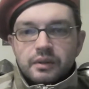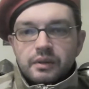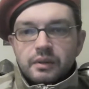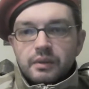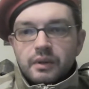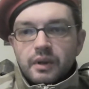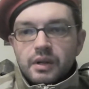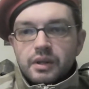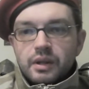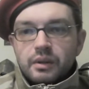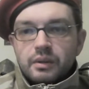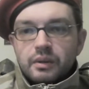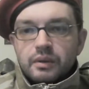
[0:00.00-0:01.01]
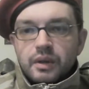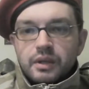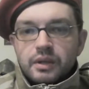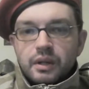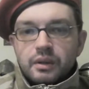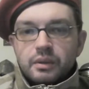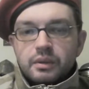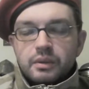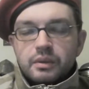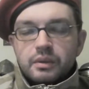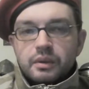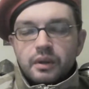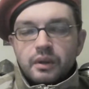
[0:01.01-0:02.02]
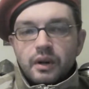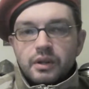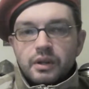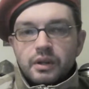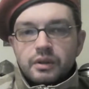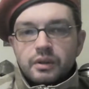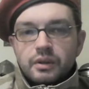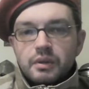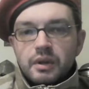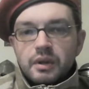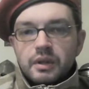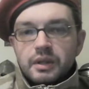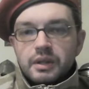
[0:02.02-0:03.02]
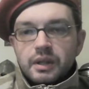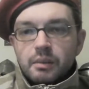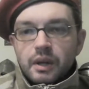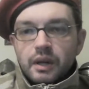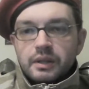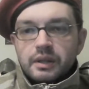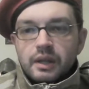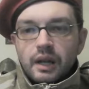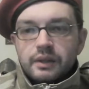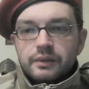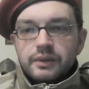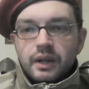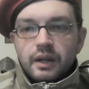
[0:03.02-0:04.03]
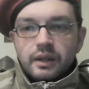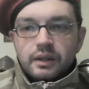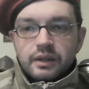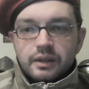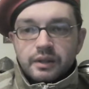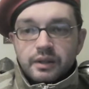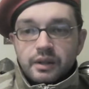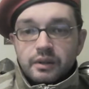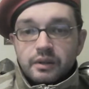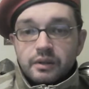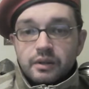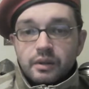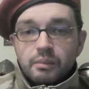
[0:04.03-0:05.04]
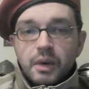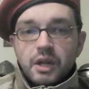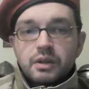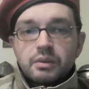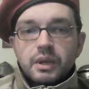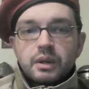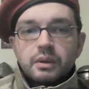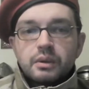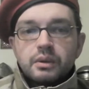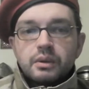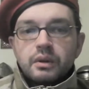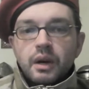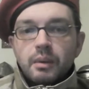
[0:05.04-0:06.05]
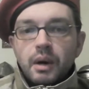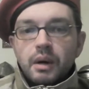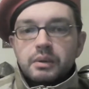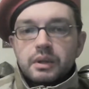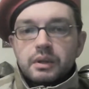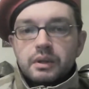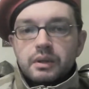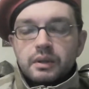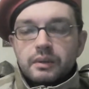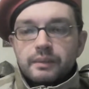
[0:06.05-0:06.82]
So the Russians could really destabilize Latvia, and it's not so much we could do about it.